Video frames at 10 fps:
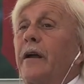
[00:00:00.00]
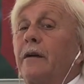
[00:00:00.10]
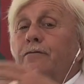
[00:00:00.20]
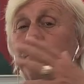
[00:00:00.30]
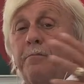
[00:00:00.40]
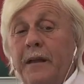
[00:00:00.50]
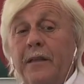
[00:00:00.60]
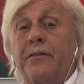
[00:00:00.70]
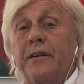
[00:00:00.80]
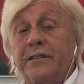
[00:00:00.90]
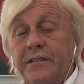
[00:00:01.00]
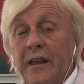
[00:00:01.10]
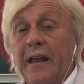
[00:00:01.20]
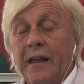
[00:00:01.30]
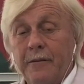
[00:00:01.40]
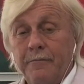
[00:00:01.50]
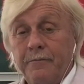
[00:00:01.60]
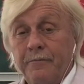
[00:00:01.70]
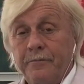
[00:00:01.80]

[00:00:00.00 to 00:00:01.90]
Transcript: ever be the same.